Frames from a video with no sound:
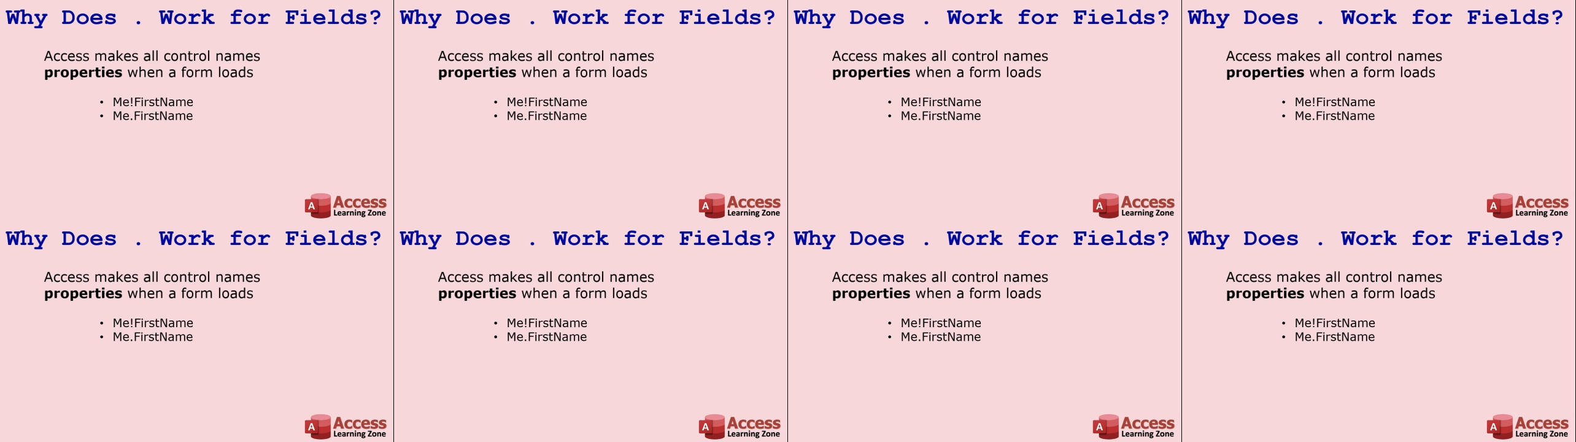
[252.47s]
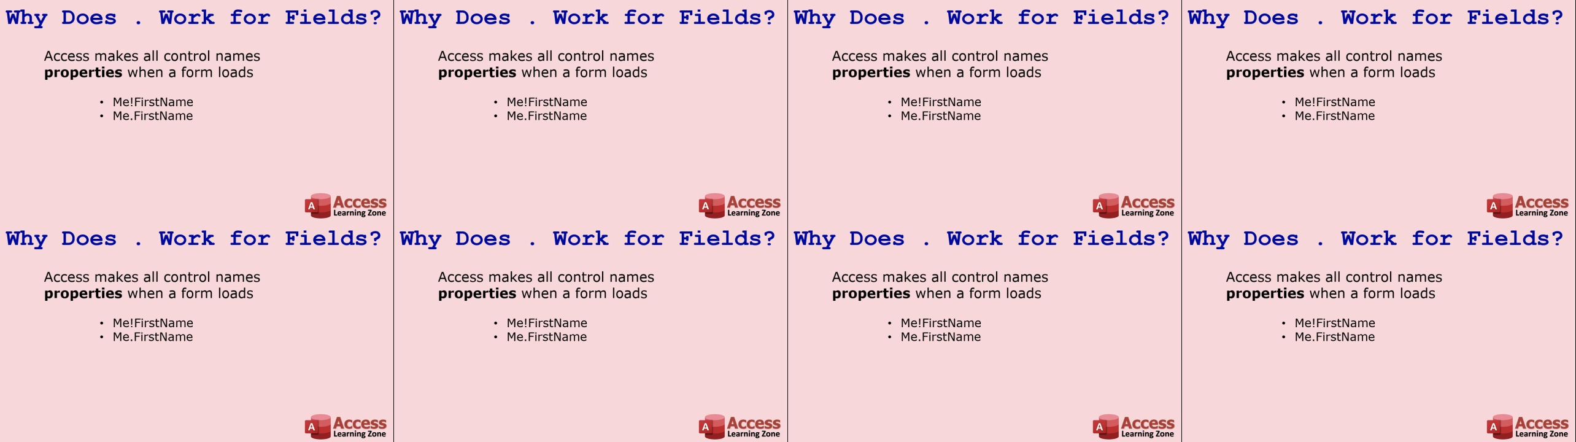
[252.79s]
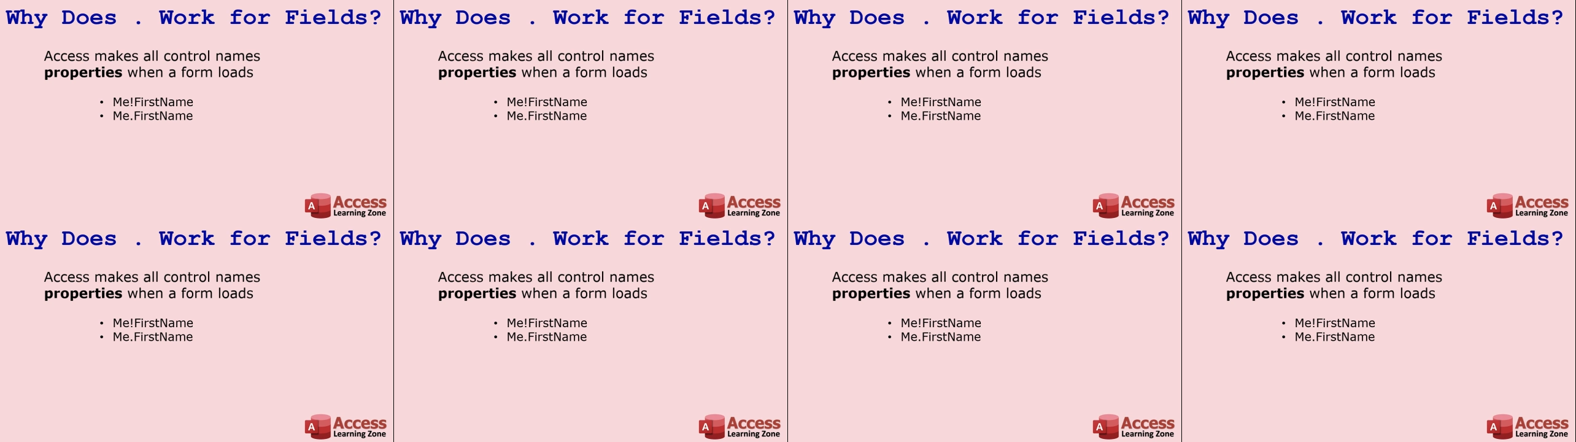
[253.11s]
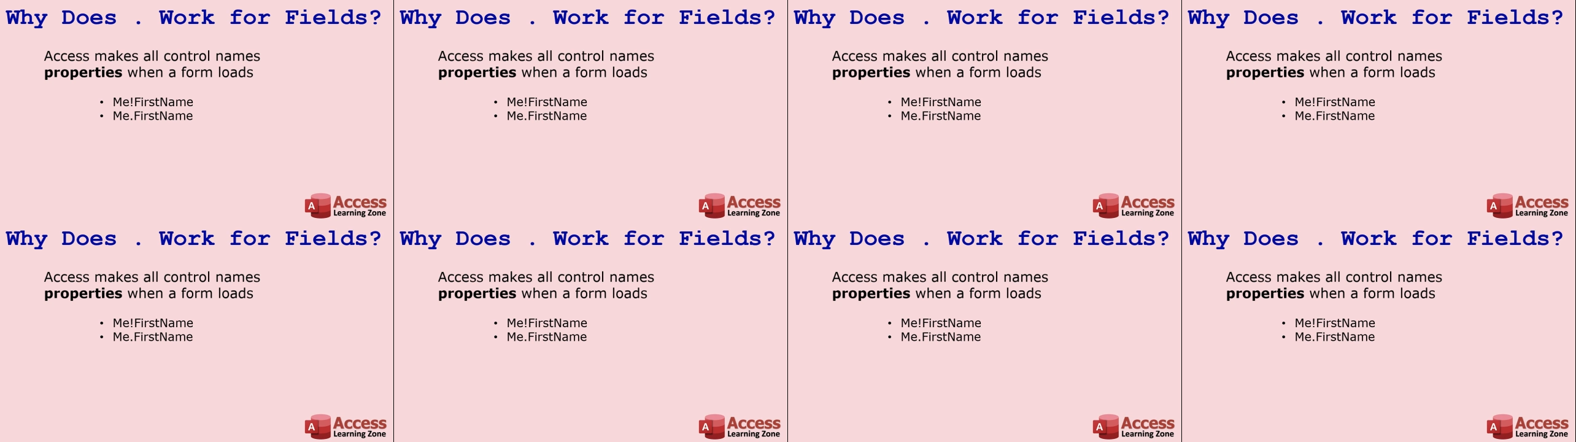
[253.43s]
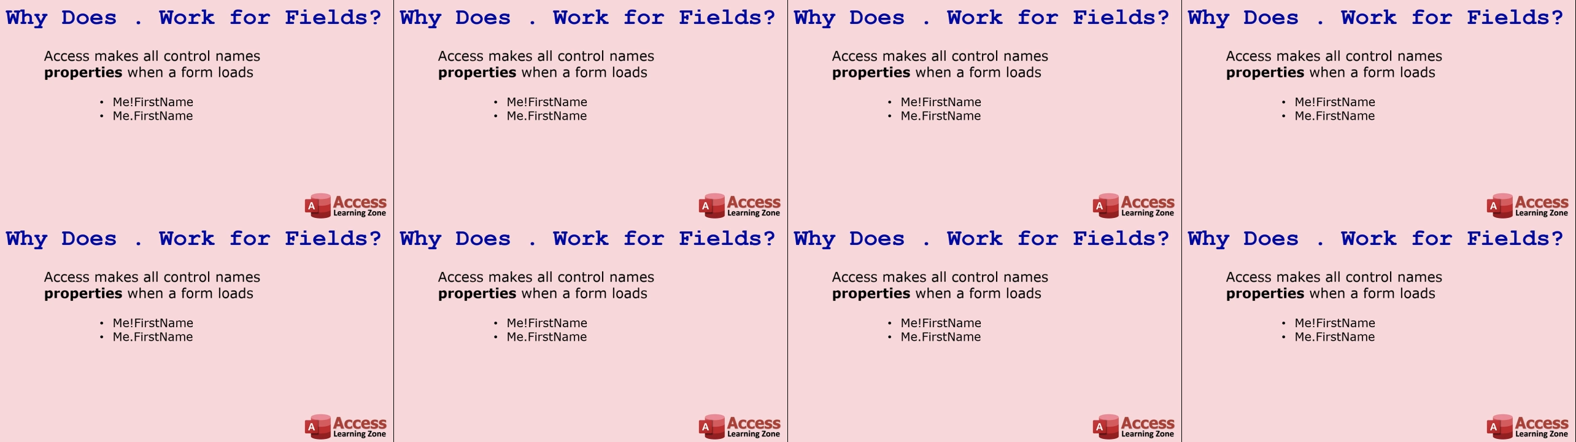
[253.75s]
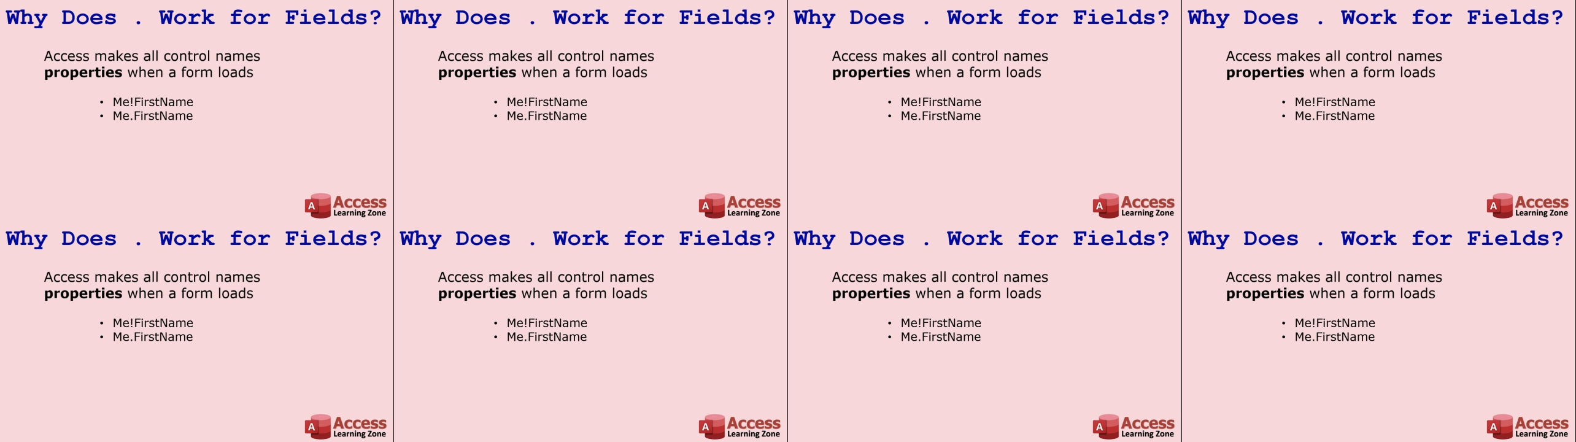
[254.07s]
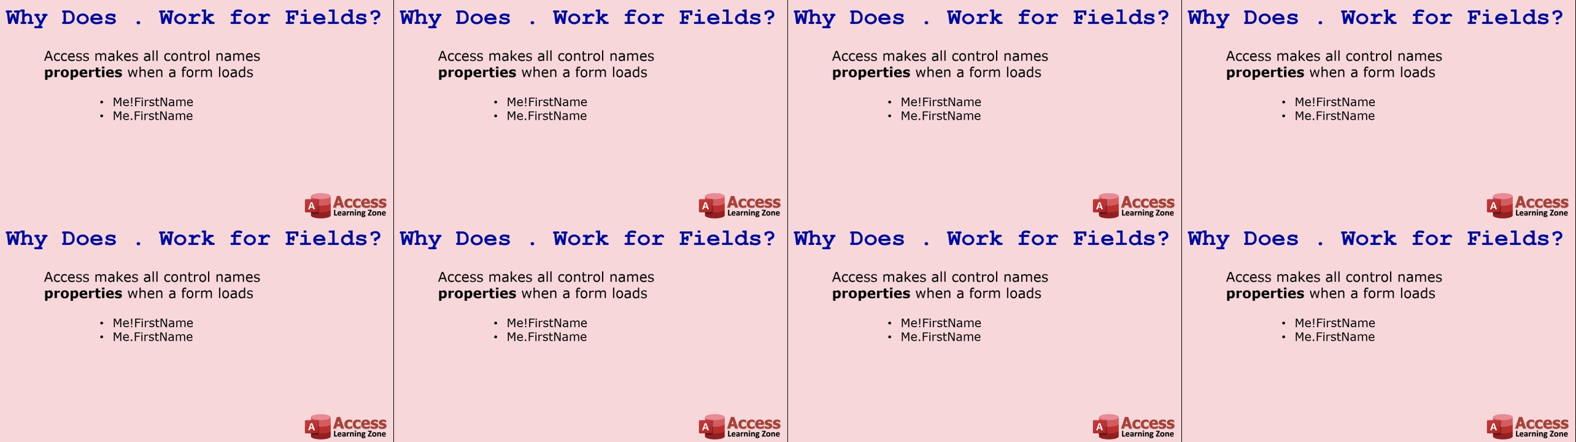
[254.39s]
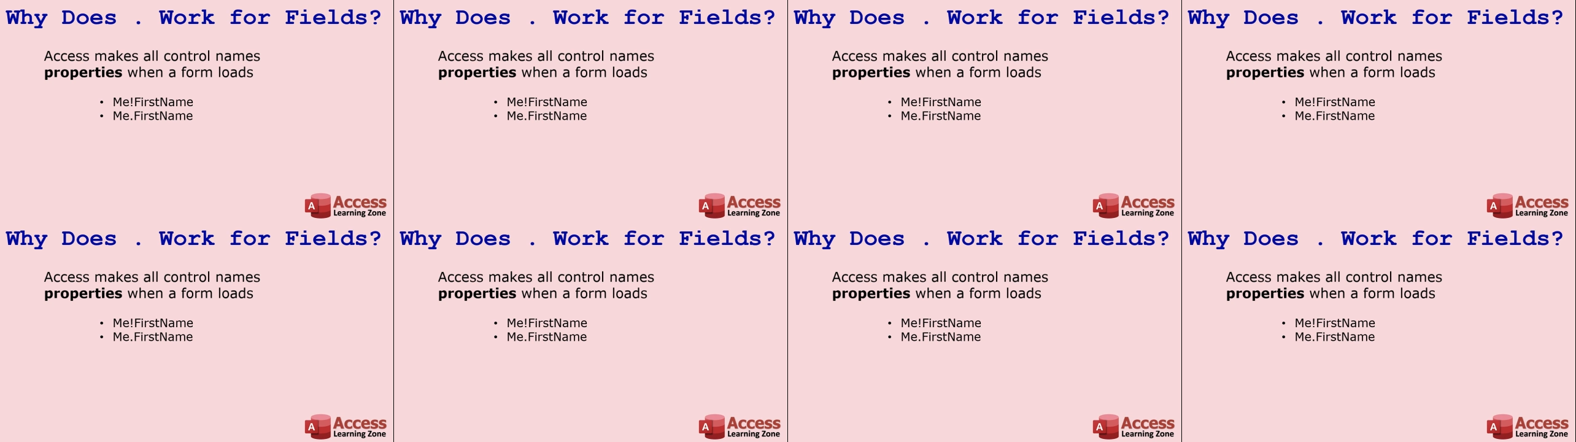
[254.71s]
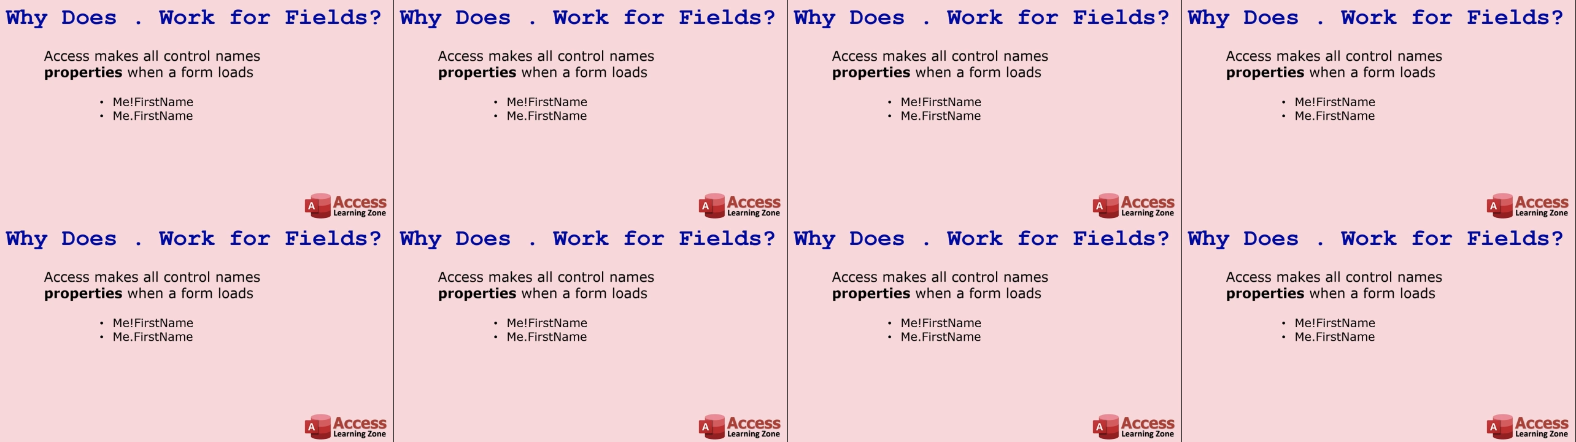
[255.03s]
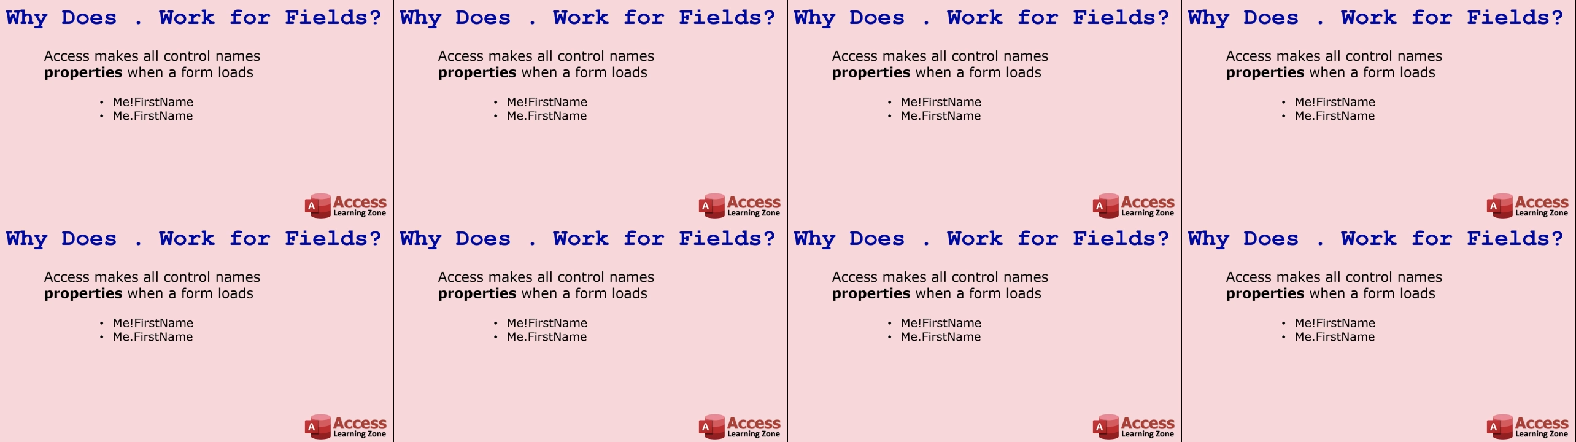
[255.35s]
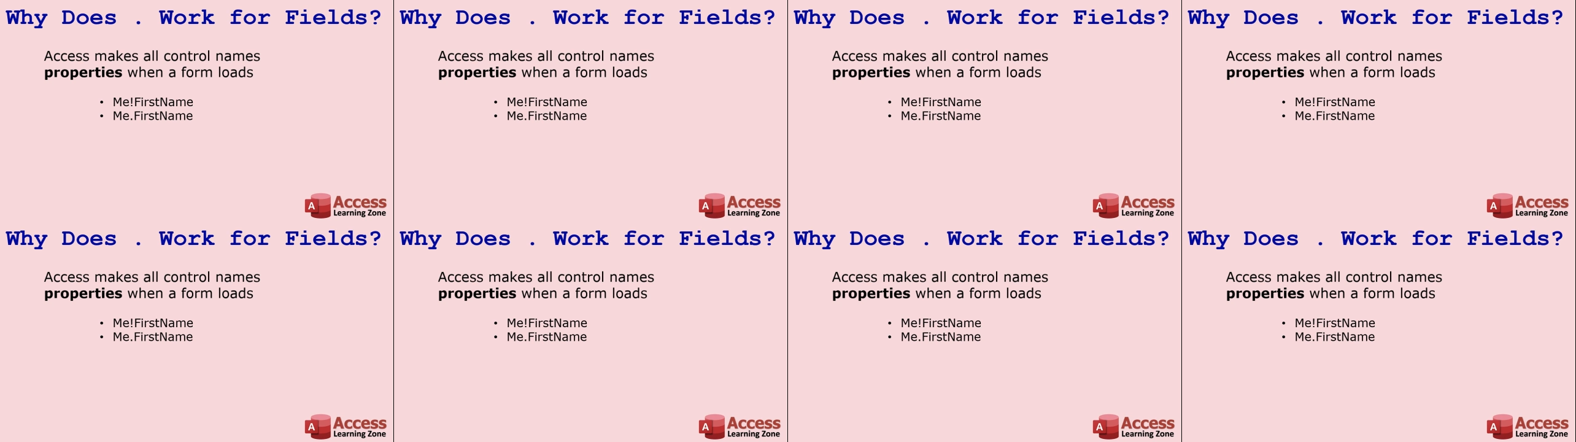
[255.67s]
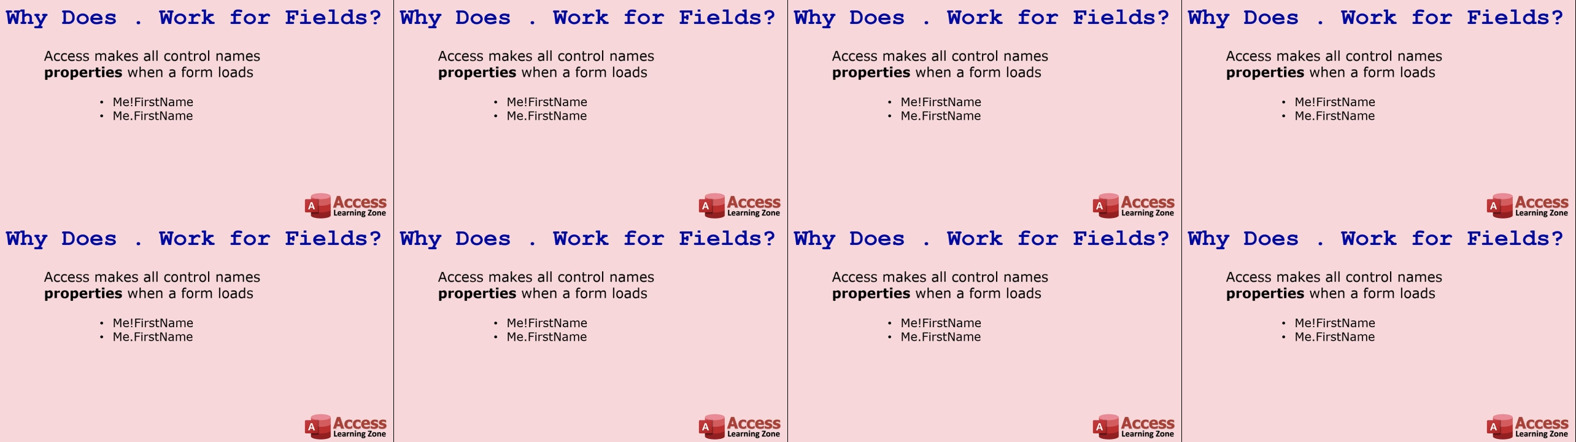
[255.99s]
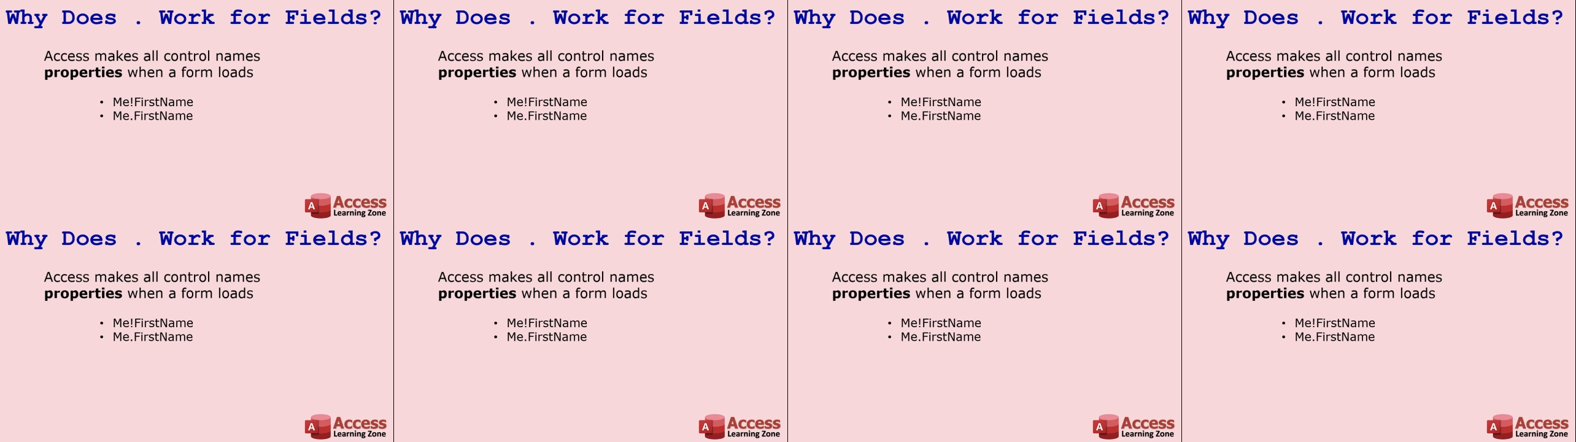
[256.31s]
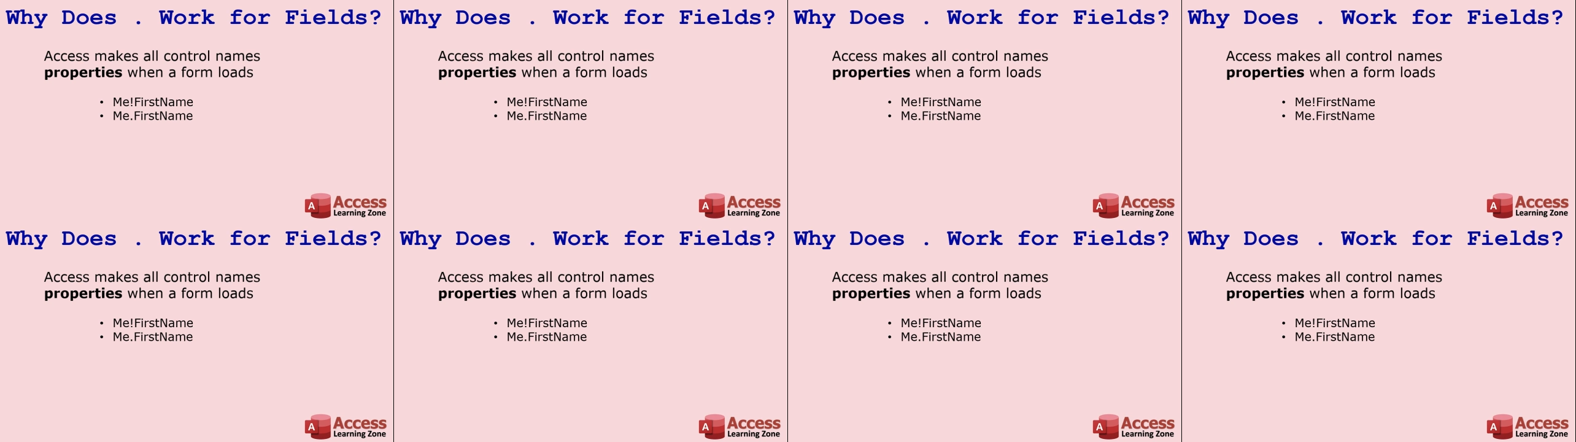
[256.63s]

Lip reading: Nobody's mouth can be seen.